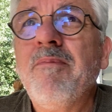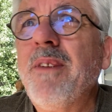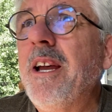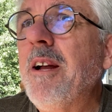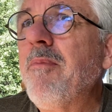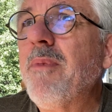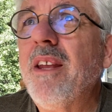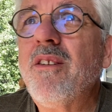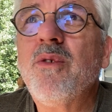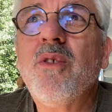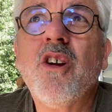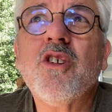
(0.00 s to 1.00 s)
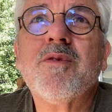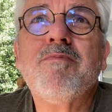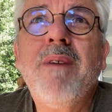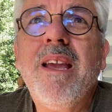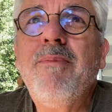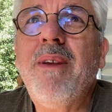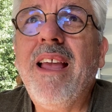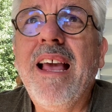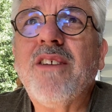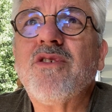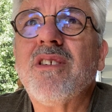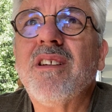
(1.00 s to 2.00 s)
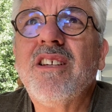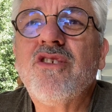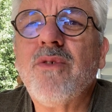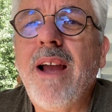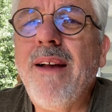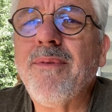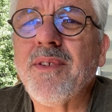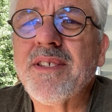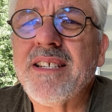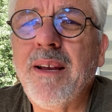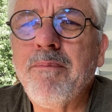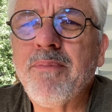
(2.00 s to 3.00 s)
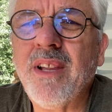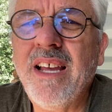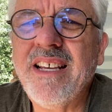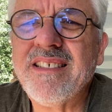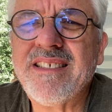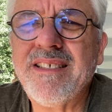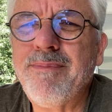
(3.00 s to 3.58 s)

and who knows, maybe actually travel someplace.